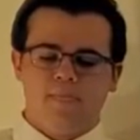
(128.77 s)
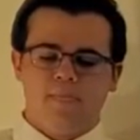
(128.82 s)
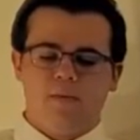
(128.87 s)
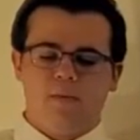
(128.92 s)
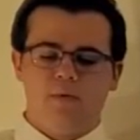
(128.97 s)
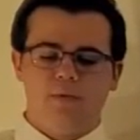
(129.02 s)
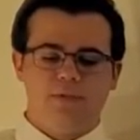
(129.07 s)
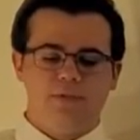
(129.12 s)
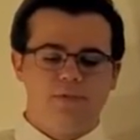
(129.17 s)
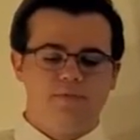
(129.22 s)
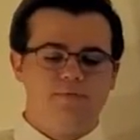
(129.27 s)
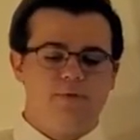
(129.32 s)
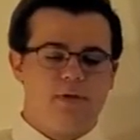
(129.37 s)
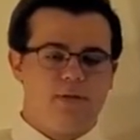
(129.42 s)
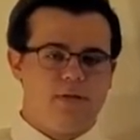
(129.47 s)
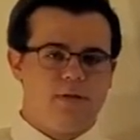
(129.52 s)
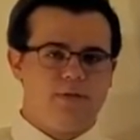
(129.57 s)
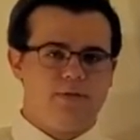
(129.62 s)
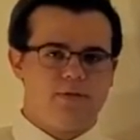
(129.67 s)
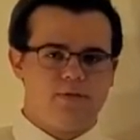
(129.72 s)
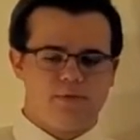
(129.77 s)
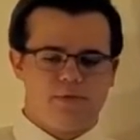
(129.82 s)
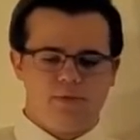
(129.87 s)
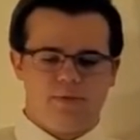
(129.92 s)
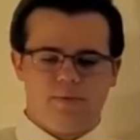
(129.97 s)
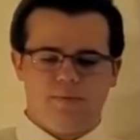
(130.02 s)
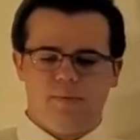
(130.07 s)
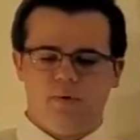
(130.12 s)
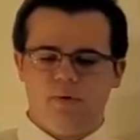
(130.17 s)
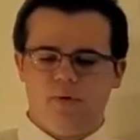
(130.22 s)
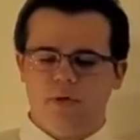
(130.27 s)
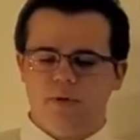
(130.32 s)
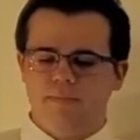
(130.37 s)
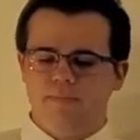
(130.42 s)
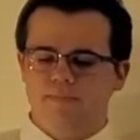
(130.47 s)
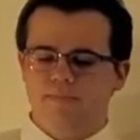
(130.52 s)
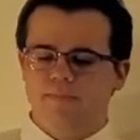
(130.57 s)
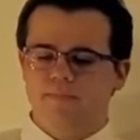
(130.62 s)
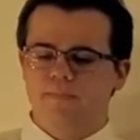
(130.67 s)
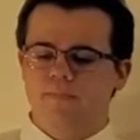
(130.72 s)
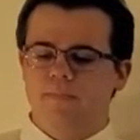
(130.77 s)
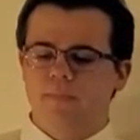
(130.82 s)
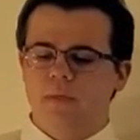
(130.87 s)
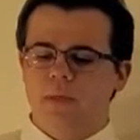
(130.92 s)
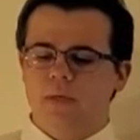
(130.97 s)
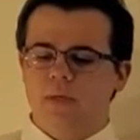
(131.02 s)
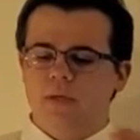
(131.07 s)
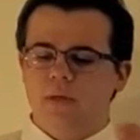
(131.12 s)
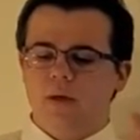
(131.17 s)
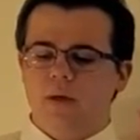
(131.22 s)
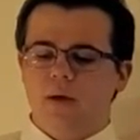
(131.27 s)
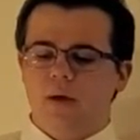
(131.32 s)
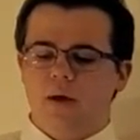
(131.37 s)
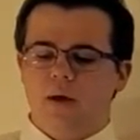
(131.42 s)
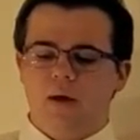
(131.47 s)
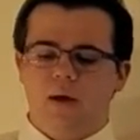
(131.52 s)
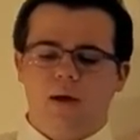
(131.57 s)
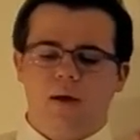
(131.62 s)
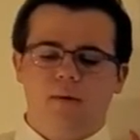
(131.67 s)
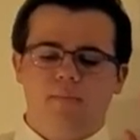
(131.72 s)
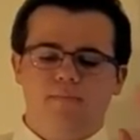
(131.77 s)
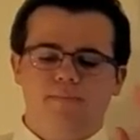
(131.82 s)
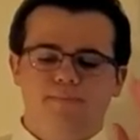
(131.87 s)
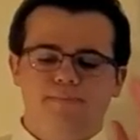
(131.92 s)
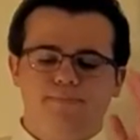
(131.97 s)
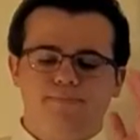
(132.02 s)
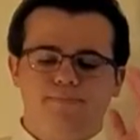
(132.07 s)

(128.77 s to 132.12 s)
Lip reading: which is ventilator-associated pneumonia. How